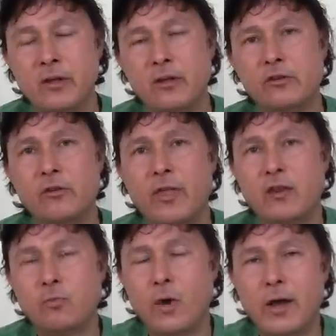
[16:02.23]
so
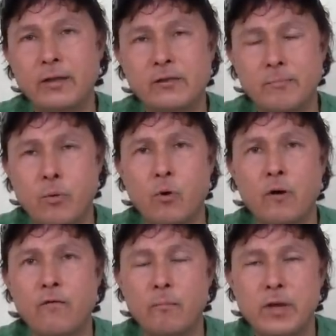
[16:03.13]
that's why it's
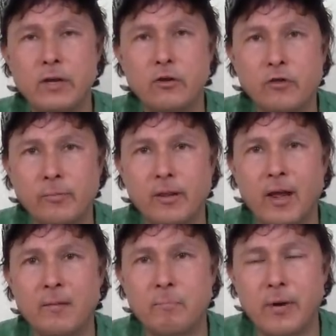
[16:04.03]
important for me to do something
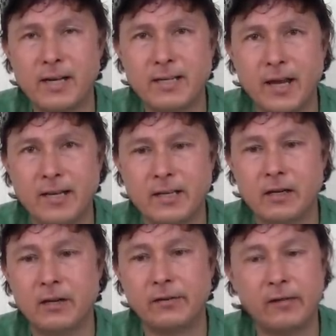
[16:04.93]
like Brix testing
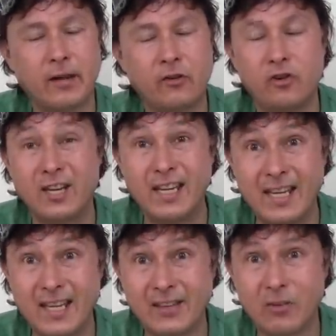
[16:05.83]
because that's actually an
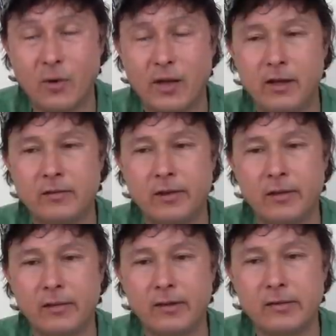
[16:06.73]
easy way to
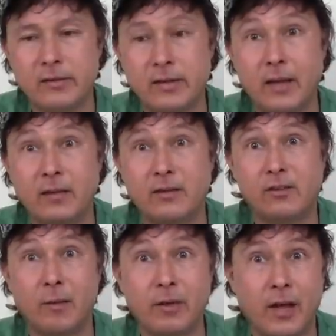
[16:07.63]
at least get
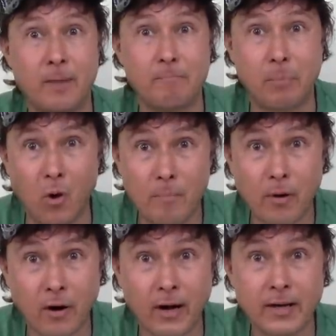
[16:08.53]
some kind of
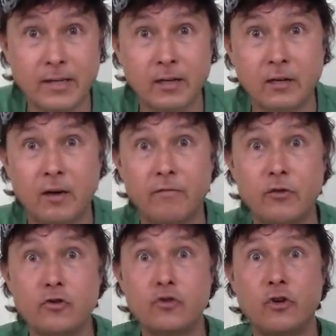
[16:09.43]
ballpark idea of the
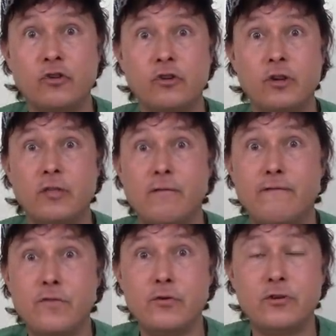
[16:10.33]
nutrition in the
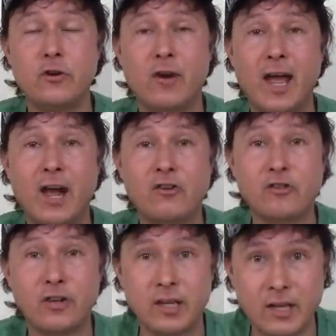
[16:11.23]
food you're
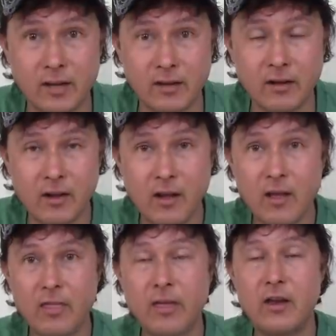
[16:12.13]
actually eating
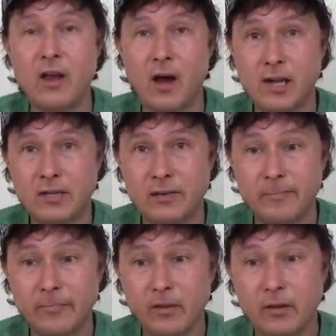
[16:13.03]
than not.
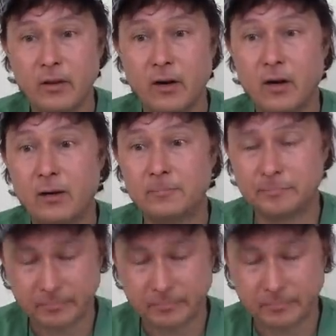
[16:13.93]
Um,